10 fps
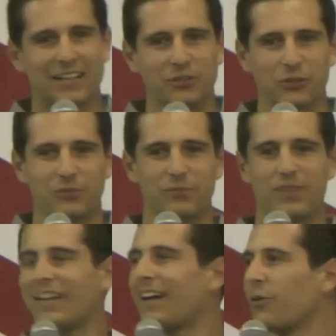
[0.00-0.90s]

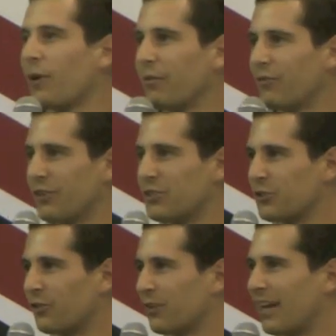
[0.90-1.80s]
referencing back to Michael
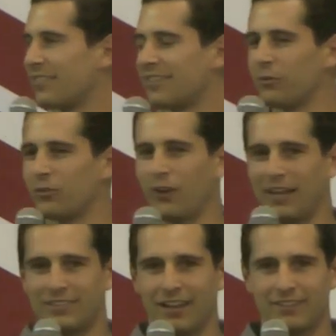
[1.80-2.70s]
Caruso because
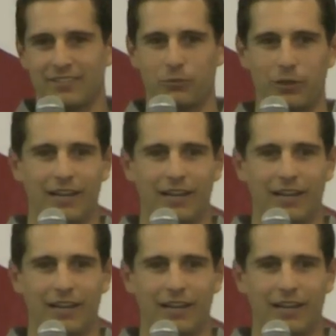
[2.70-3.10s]
he's obviously been in